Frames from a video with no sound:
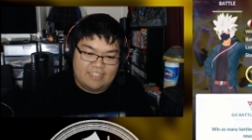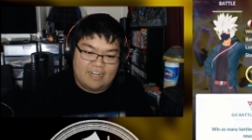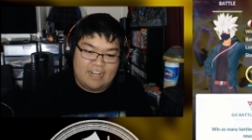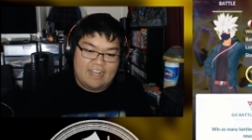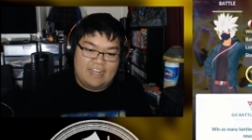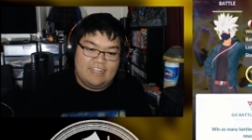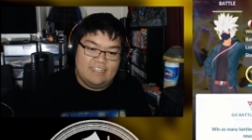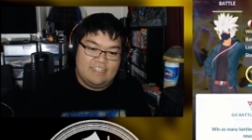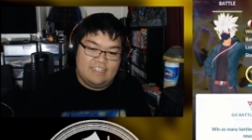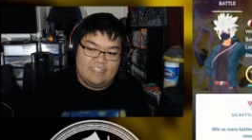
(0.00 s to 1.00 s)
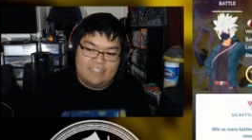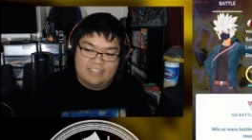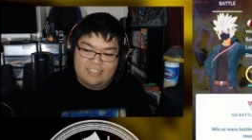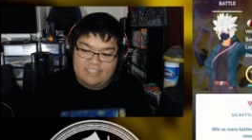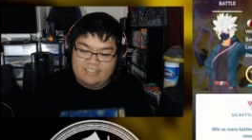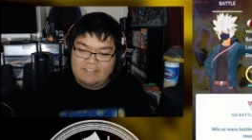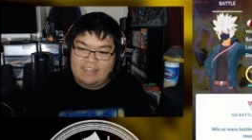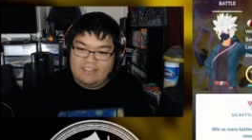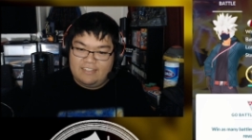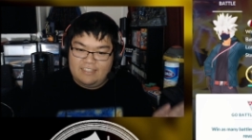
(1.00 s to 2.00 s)
Alright.
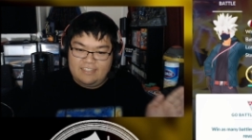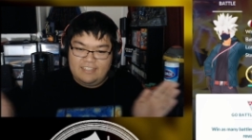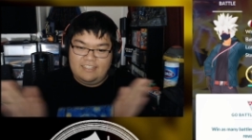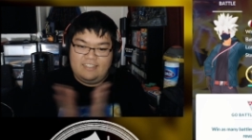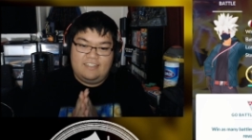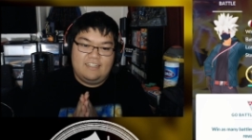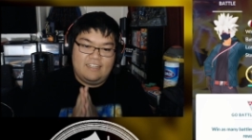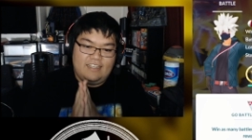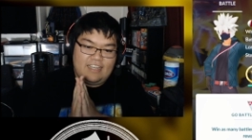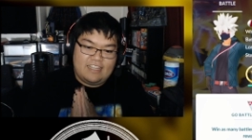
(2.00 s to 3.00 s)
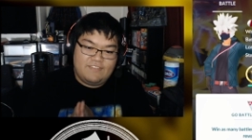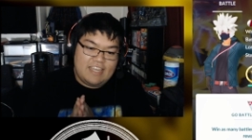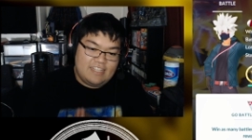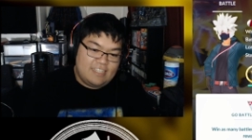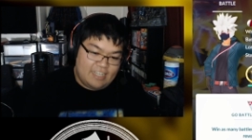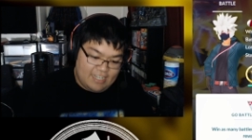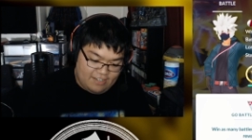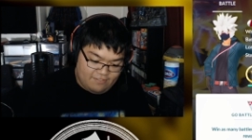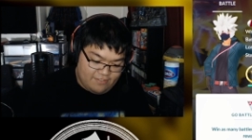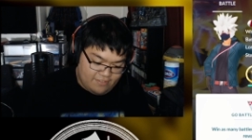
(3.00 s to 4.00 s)
Well. In the
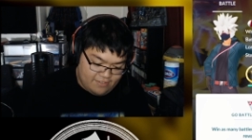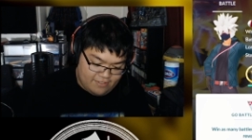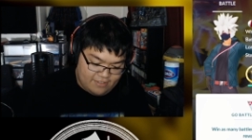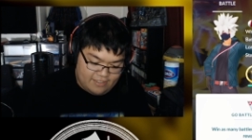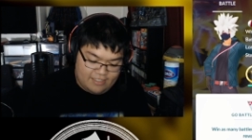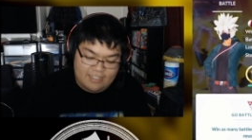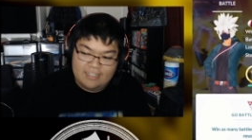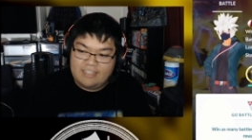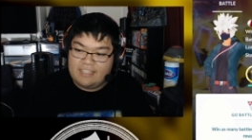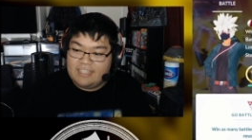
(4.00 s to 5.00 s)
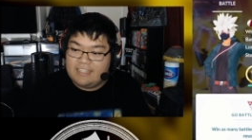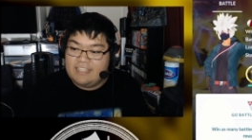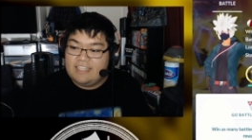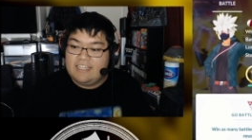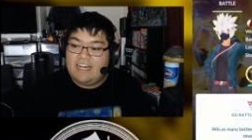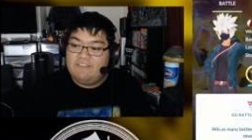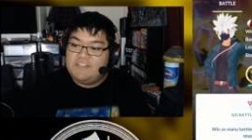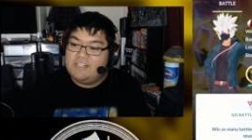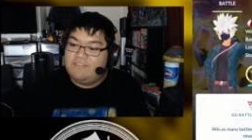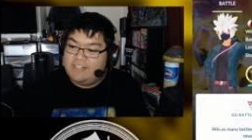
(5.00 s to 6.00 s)
meantime, the the
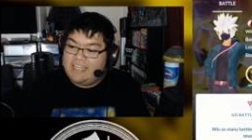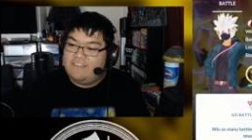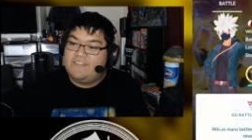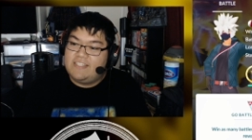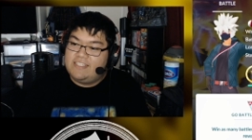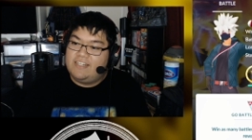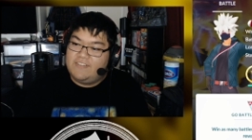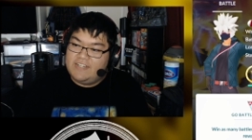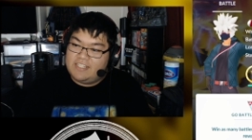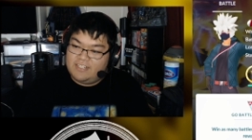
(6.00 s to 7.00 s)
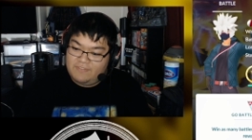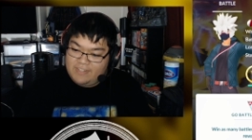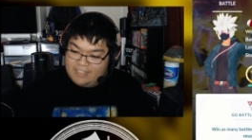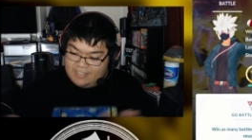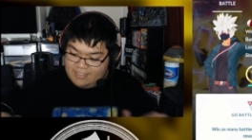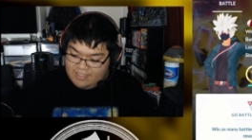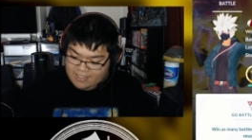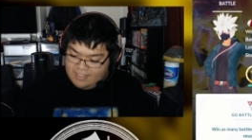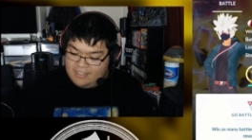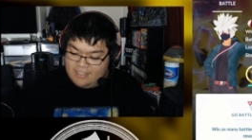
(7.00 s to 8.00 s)
option for gifts is always open
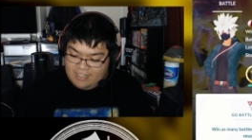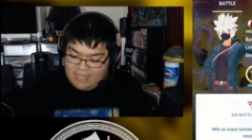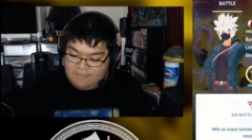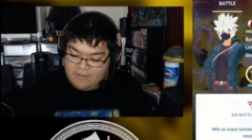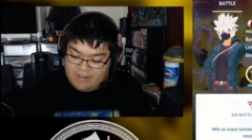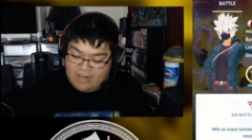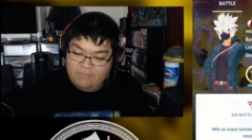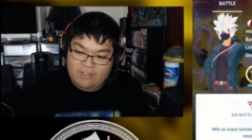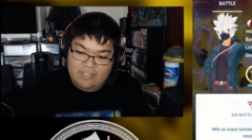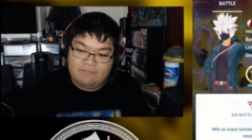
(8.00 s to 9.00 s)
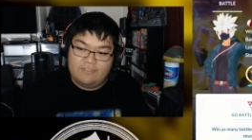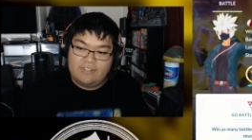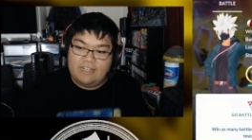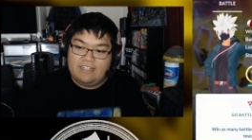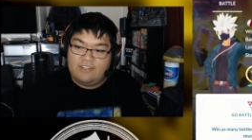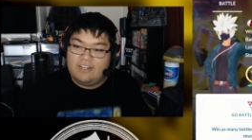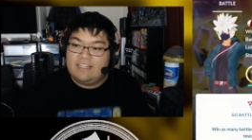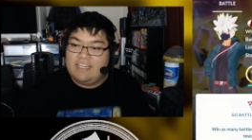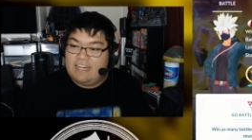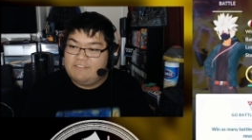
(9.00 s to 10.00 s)
if you're ever up for it. Or
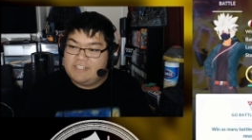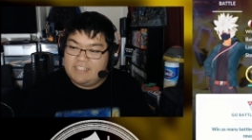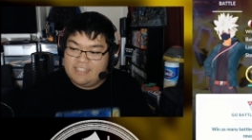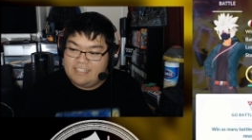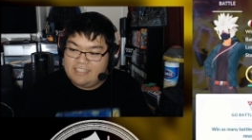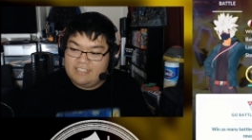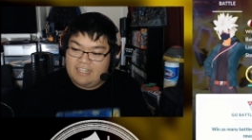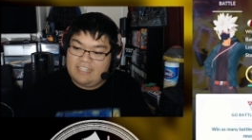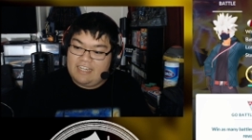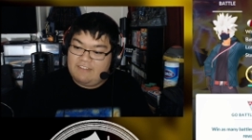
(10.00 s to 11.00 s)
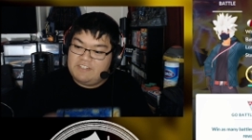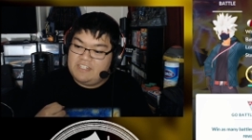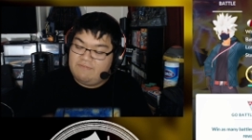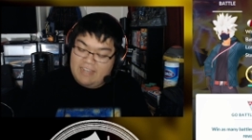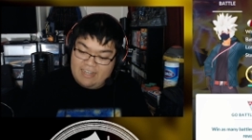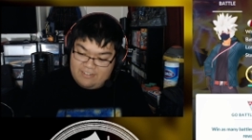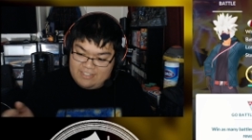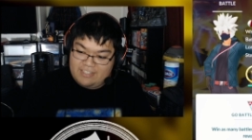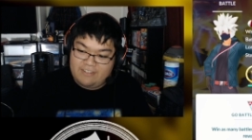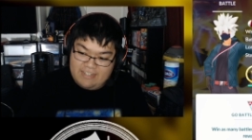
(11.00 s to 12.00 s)
the option to or the option to battle
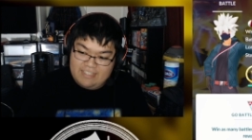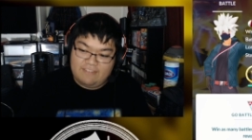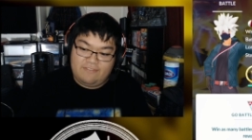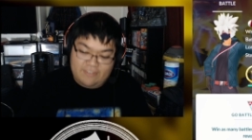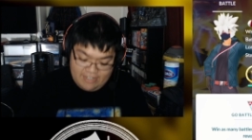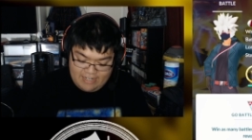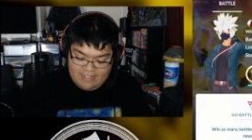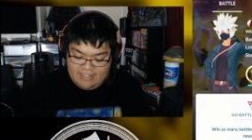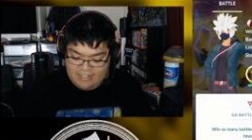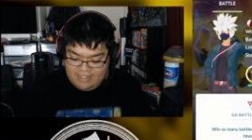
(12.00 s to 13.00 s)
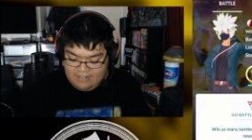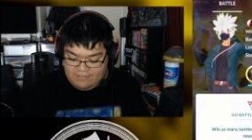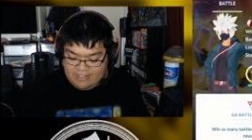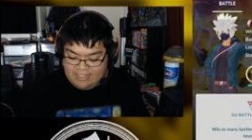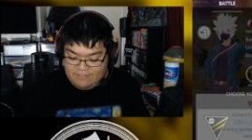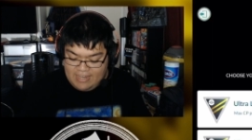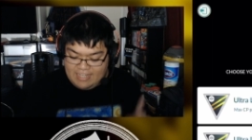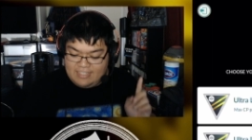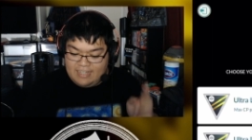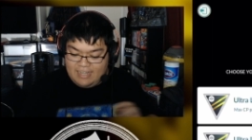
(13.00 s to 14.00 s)
is always up for it.
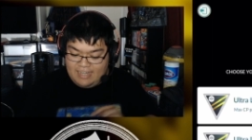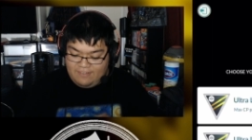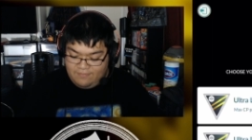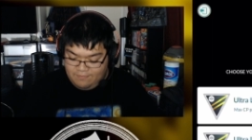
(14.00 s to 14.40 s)
Meantime,